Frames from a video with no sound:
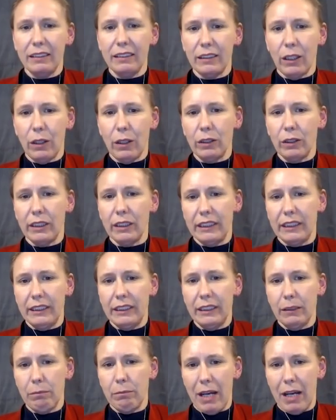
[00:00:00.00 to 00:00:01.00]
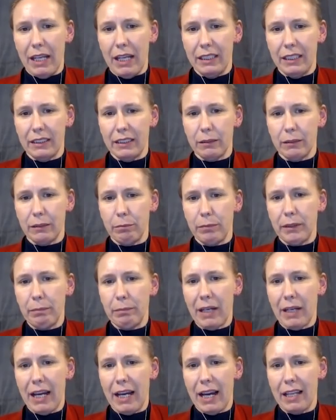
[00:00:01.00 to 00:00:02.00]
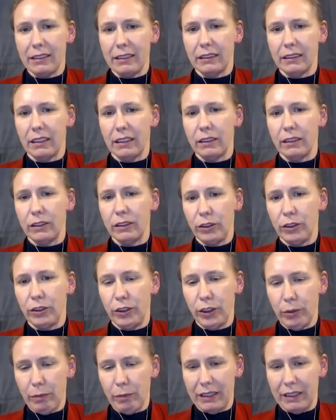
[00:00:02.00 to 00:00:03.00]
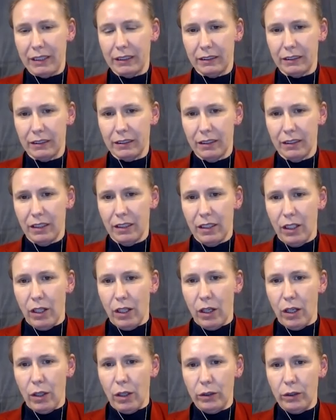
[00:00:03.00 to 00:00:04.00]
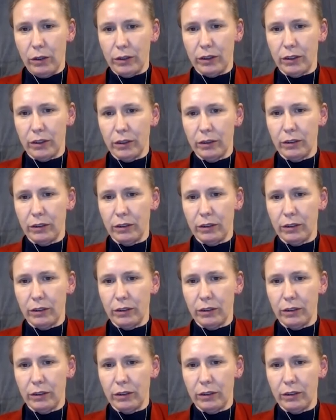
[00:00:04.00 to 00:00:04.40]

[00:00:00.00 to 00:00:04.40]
dog ear mites be passed to humans? Also,